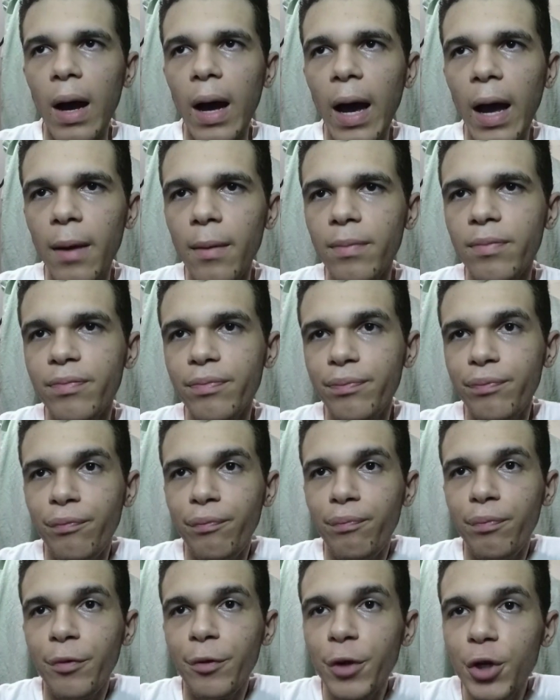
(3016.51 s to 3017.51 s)
I
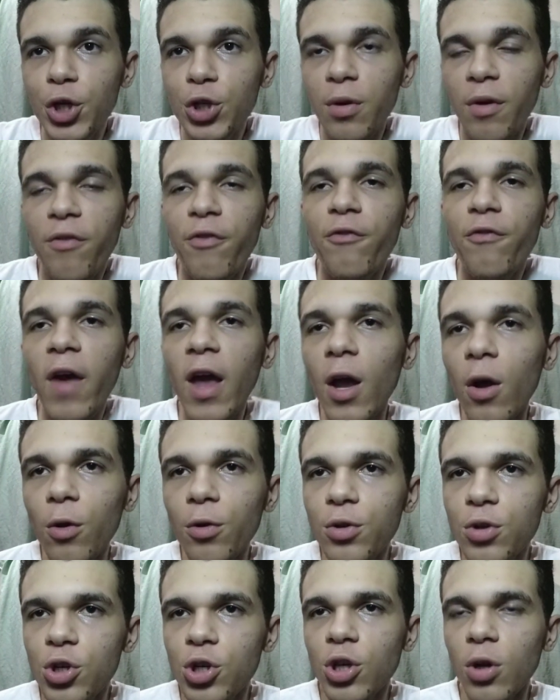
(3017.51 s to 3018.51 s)
literally
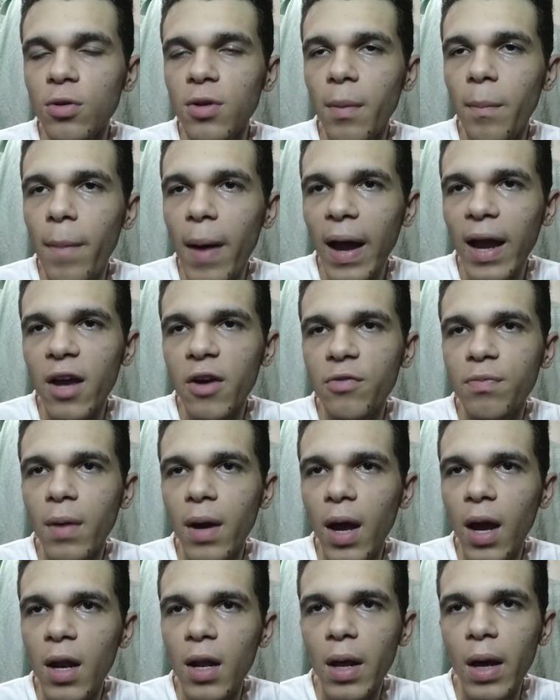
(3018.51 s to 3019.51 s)
failed to show the back of
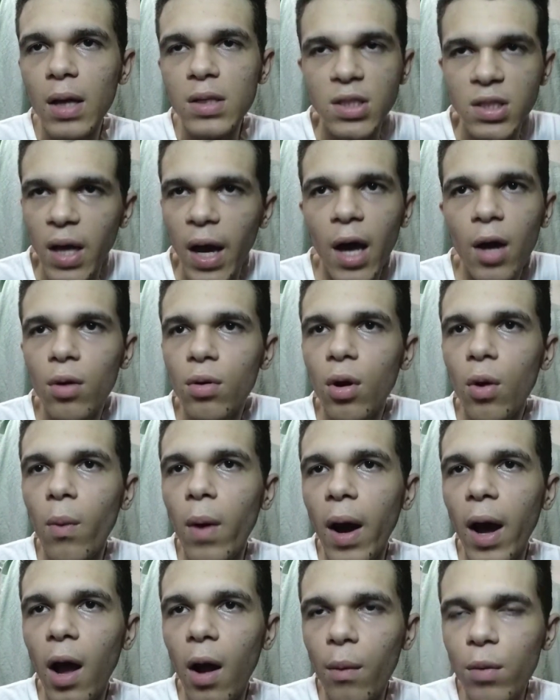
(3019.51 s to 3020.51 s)
my NES. I don't know
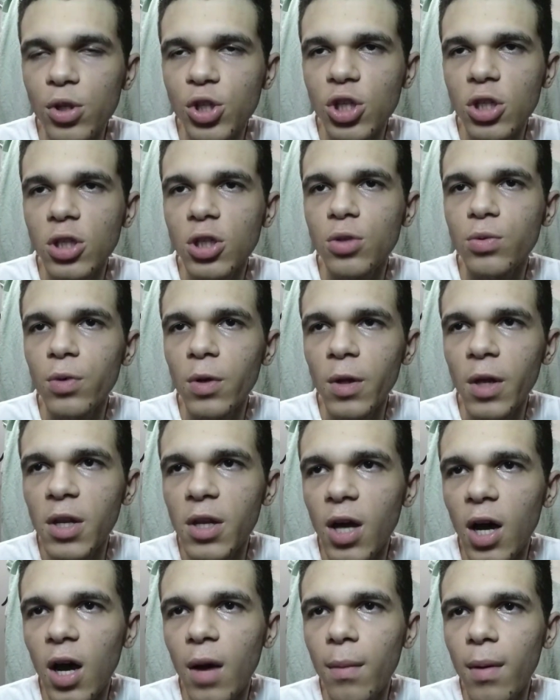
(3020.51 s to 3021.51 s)
why. I was just really
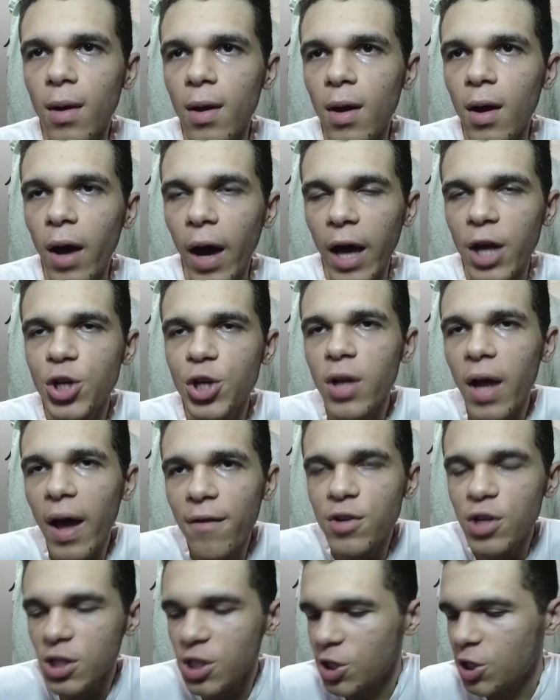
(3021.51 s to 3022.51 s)
dumb. I should
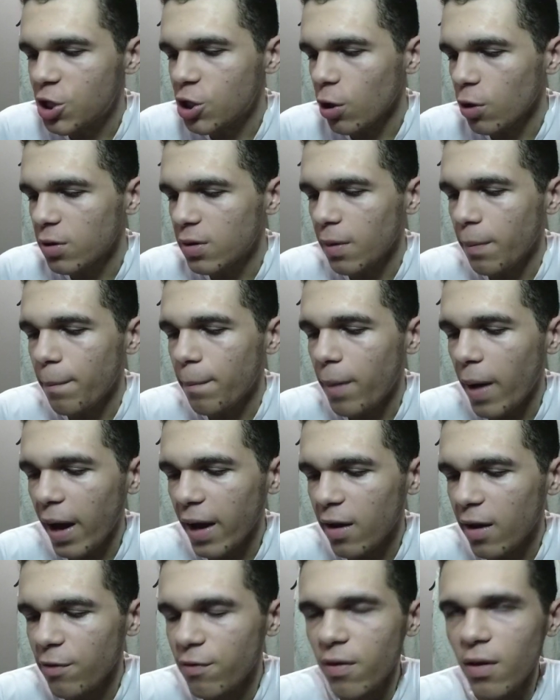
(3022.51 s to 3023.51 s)
have just showed the
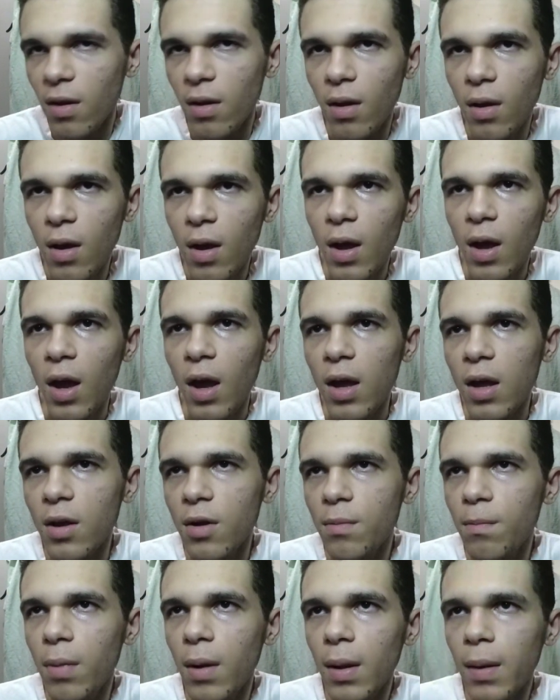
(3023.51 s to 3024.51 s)
back of it
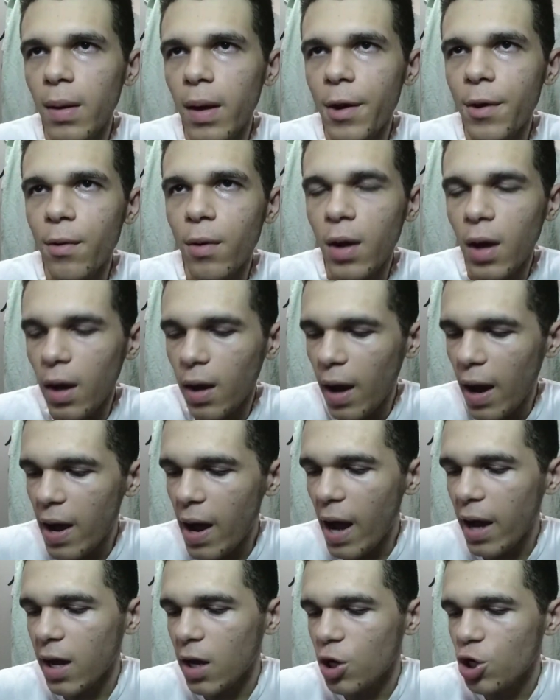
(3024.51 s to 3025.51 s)
and being like, okay,
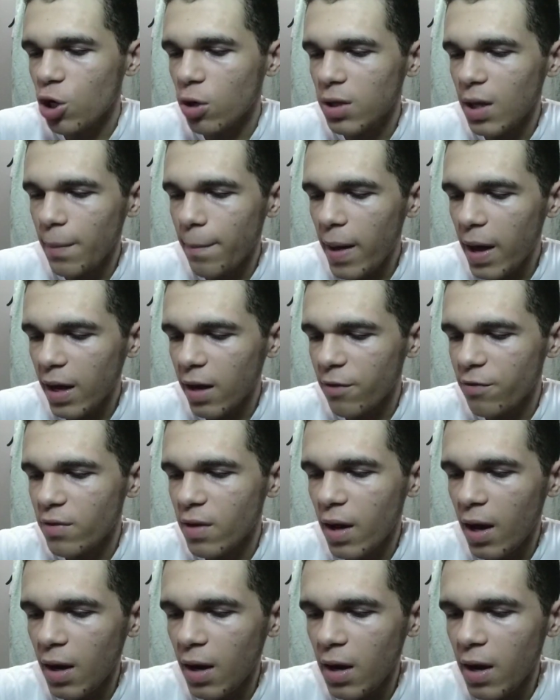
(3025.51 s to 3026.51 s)
I, I can show the back of
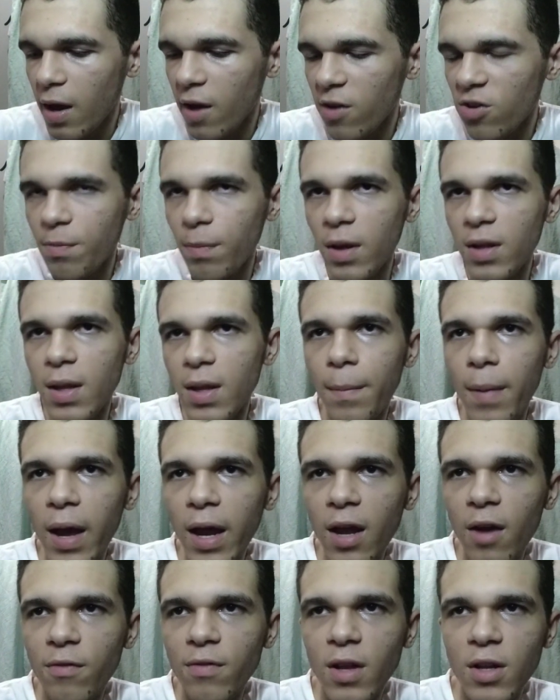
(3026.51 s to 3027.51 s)
the NES, but the
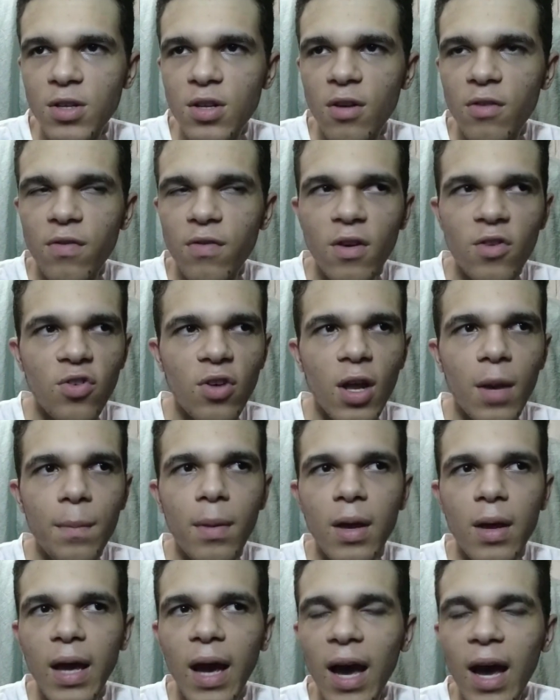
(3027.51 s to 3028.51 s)
back of the TV is gonna
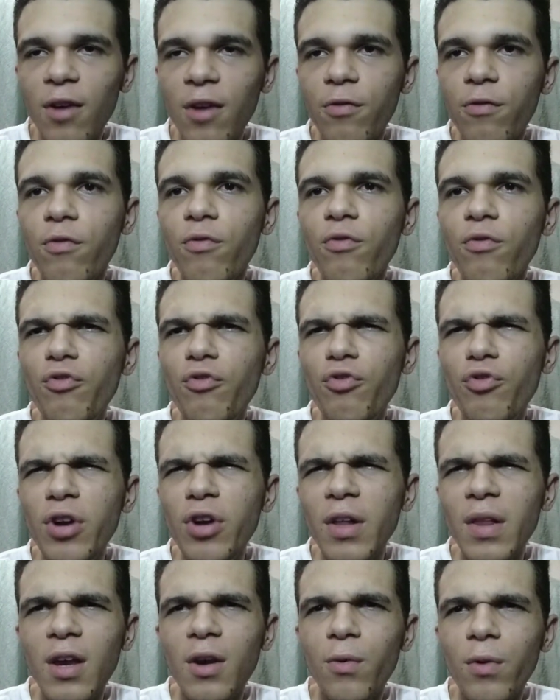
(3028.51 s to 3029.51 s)
be kind of
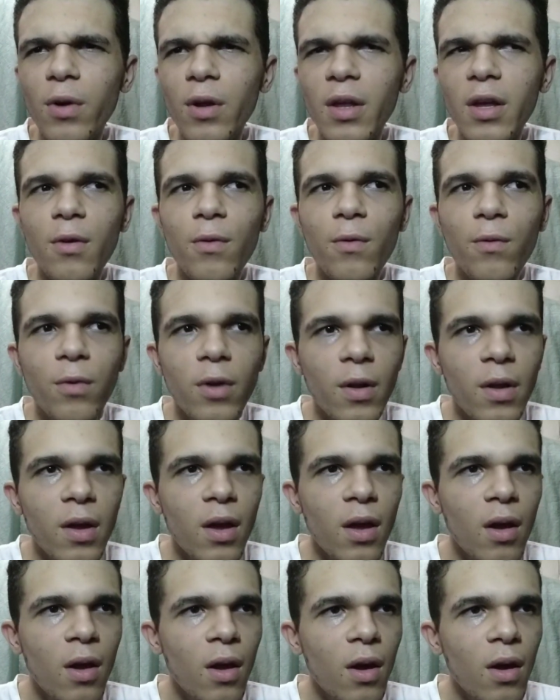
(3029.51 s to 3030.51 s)
really, really,
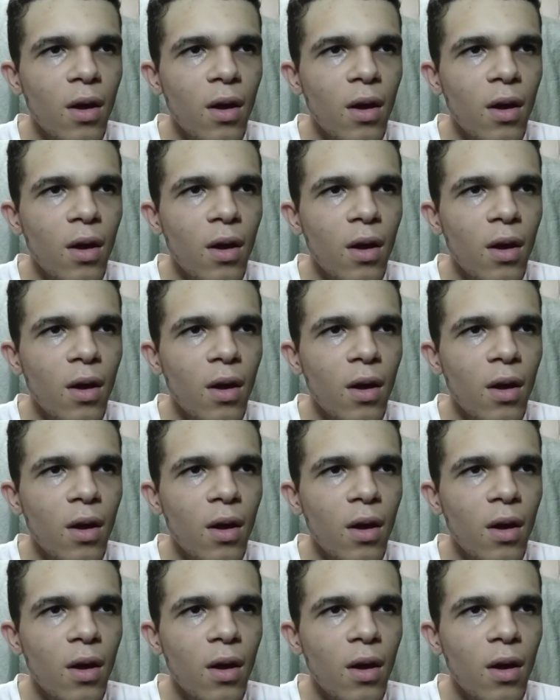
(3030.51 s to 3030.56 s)
really,